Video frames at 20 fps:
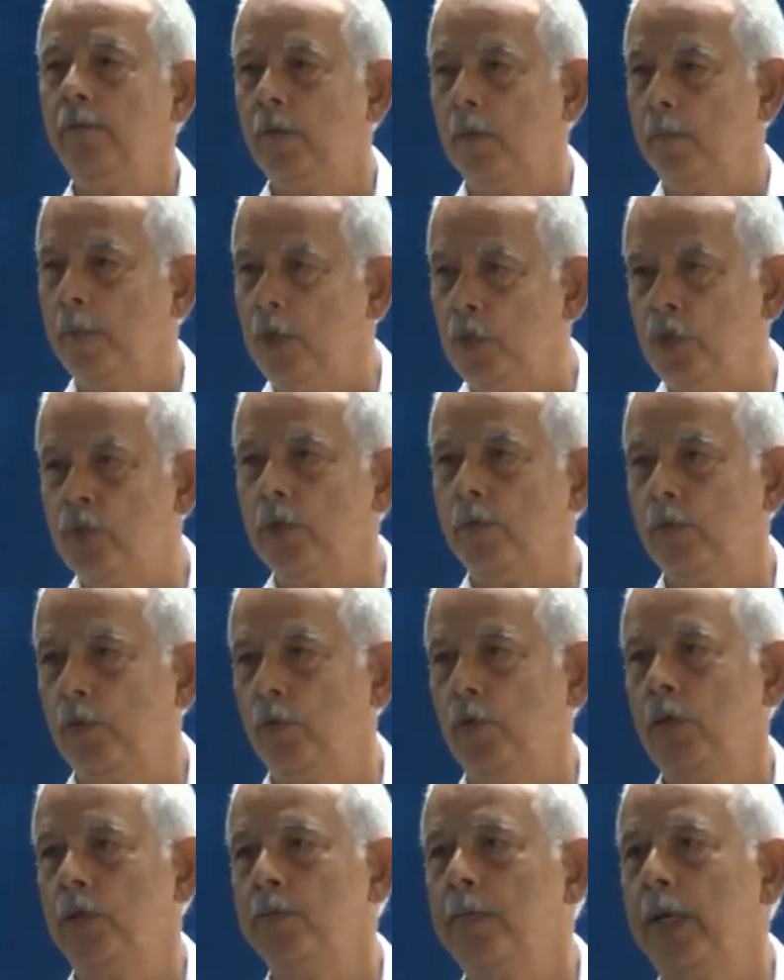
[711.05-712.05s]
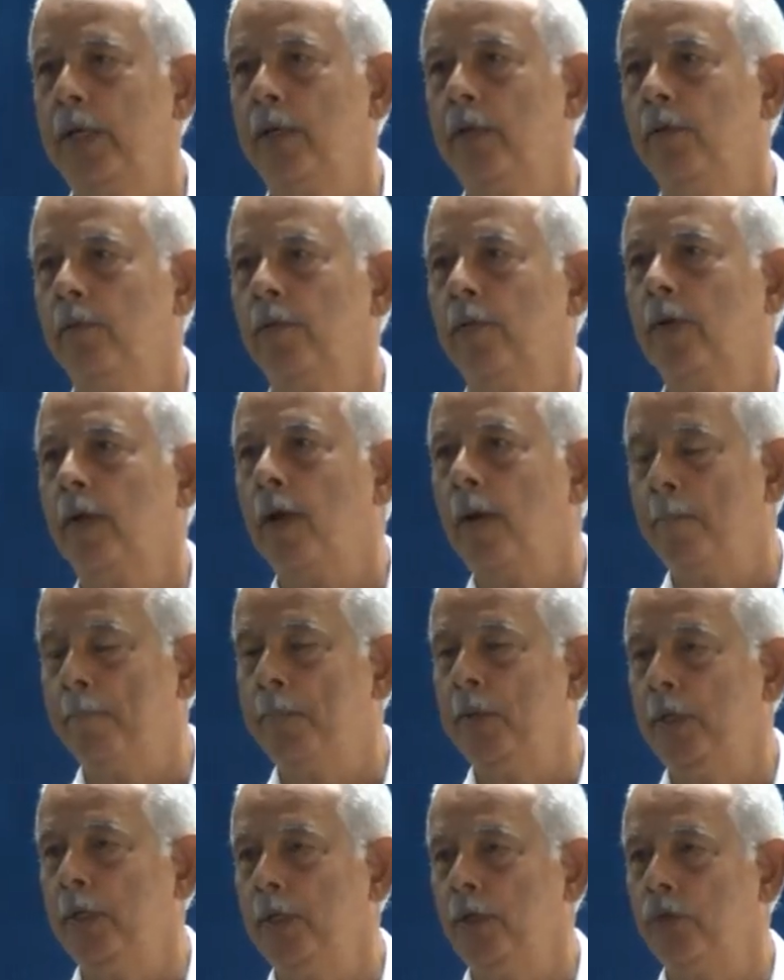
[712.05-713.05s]
from each of the respective
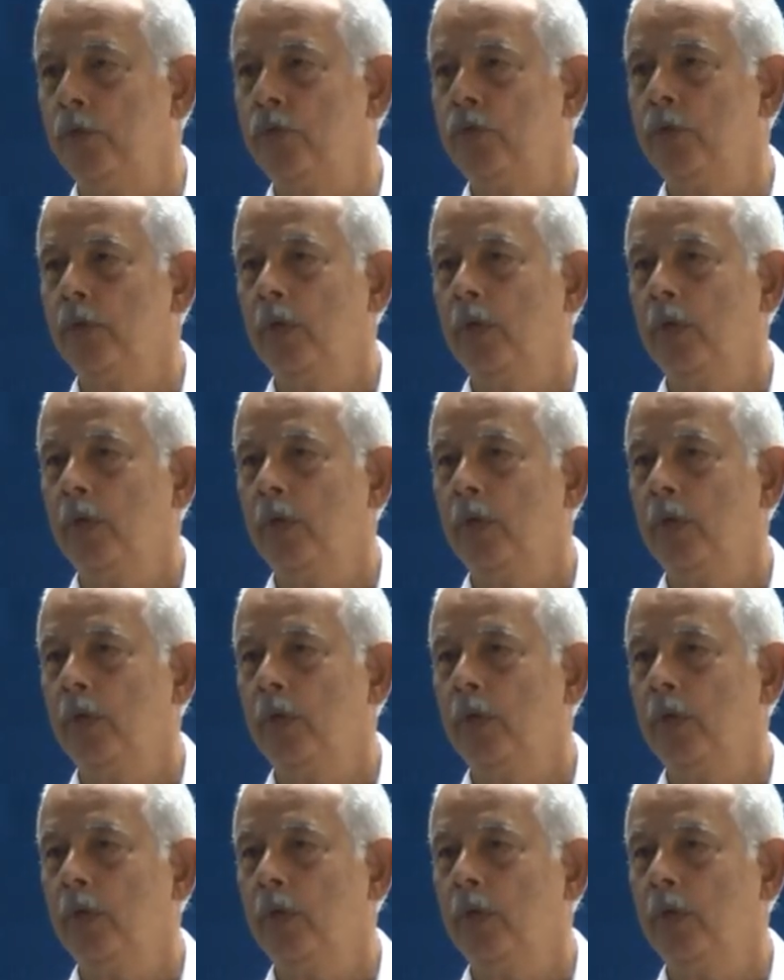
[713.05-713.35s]
companies.